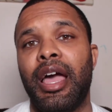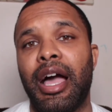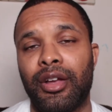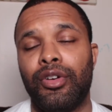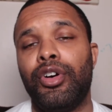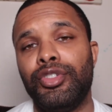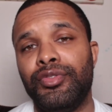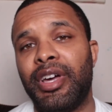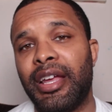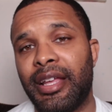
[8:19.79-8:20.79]
I called
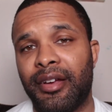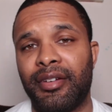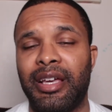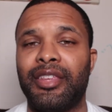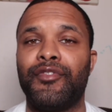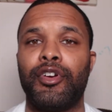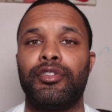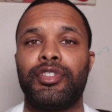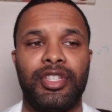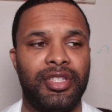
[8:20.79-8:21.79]
United Airlines
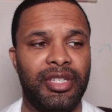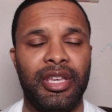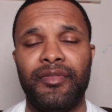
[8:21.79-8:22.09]
first to see